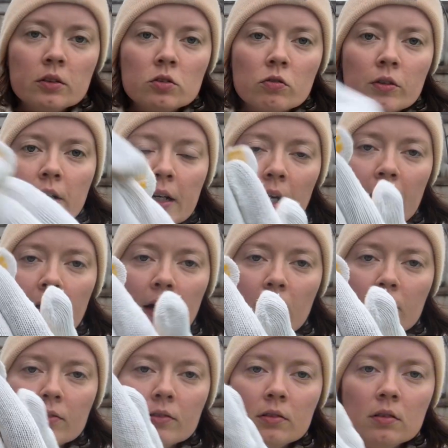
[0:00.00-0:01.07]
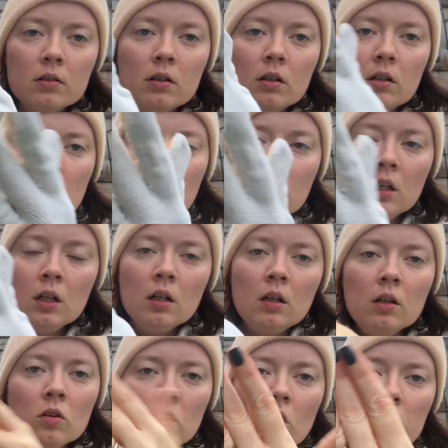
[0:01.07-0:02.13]
great. I have
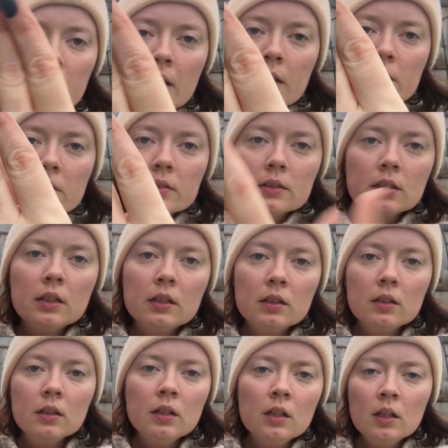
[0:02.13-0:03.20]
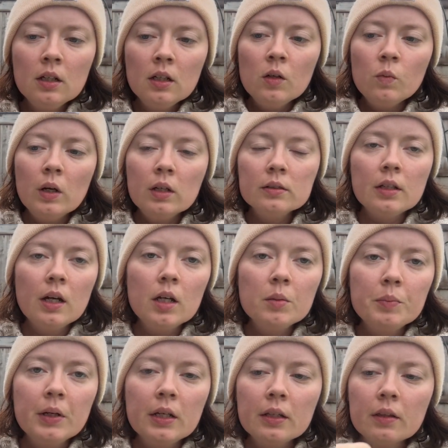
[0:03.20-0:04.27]
long nails, well done,
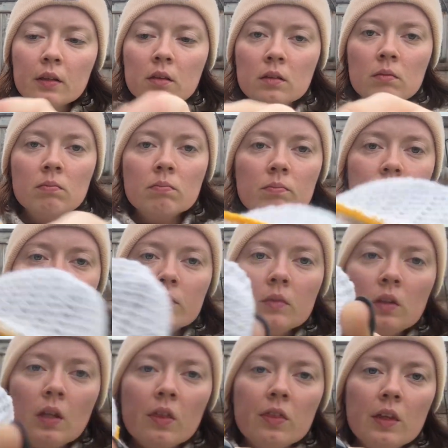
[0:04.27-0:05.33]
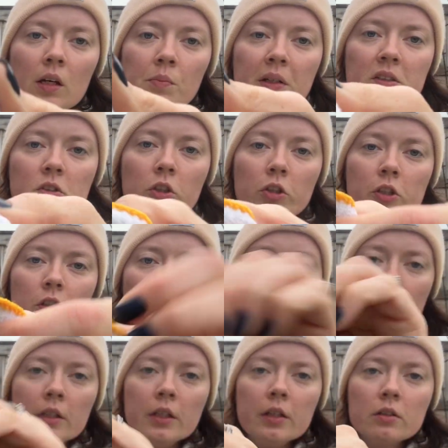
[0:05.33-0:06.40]
but the thick material
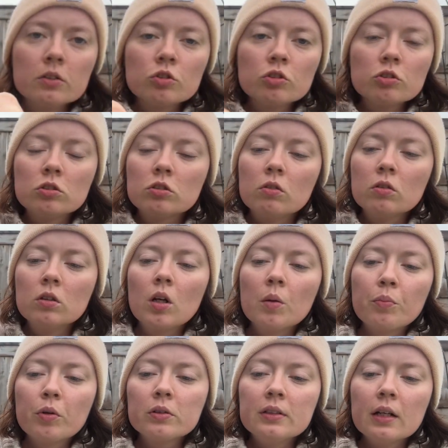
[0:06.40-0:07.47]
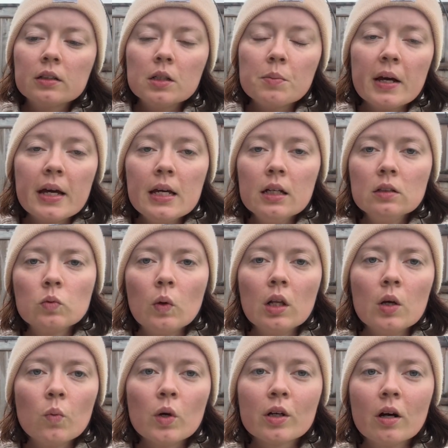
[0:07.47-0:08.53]
on here is just so good on protecting my hands while I
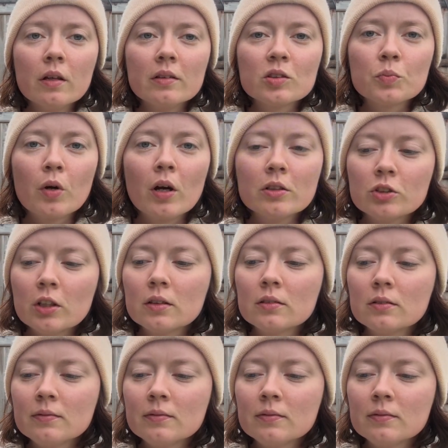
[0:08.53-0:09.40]
work on this project.